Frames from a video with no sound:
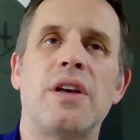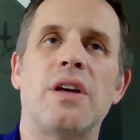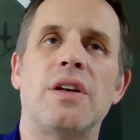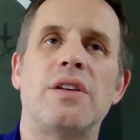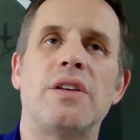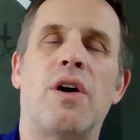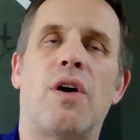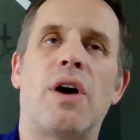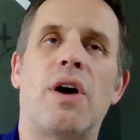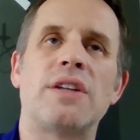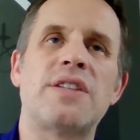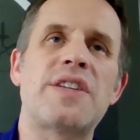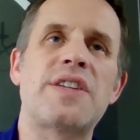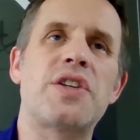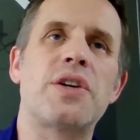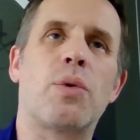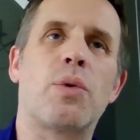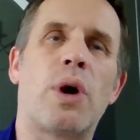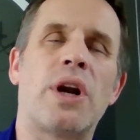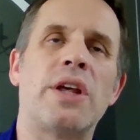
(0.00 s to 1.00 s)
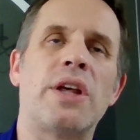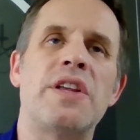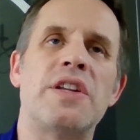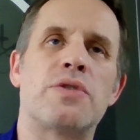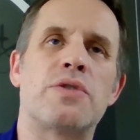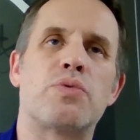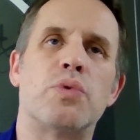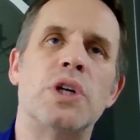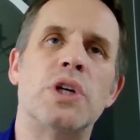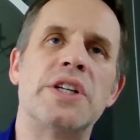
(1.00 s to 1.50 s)
unless you're one of
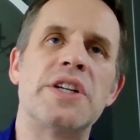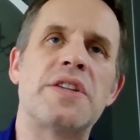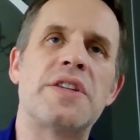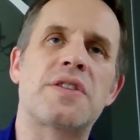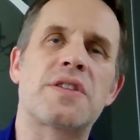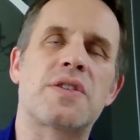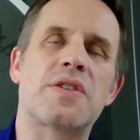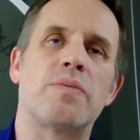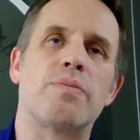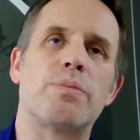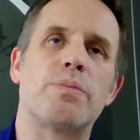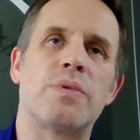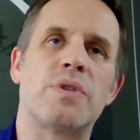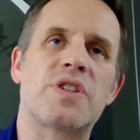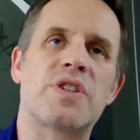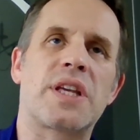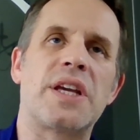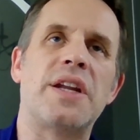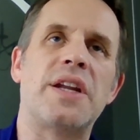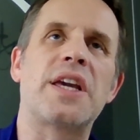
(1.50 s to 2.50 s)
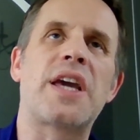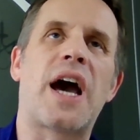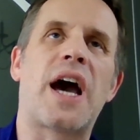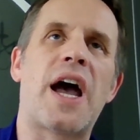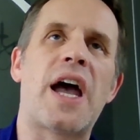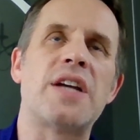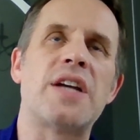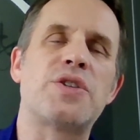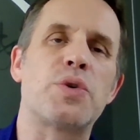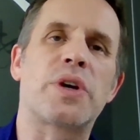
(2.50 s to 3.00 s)
these really skinny
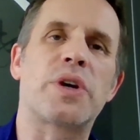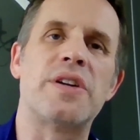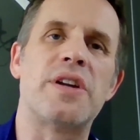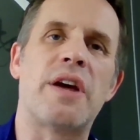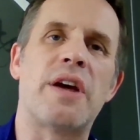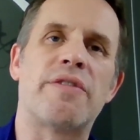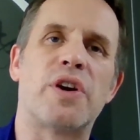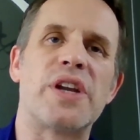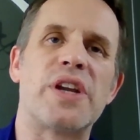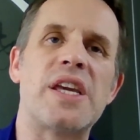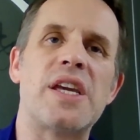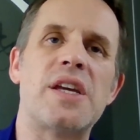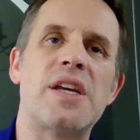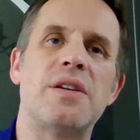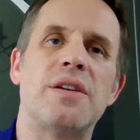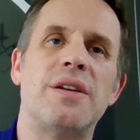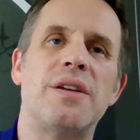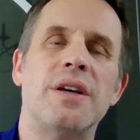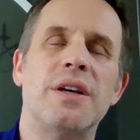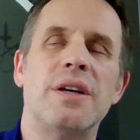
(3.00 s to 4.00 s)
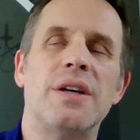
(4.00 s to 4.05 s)
guys who can never eat.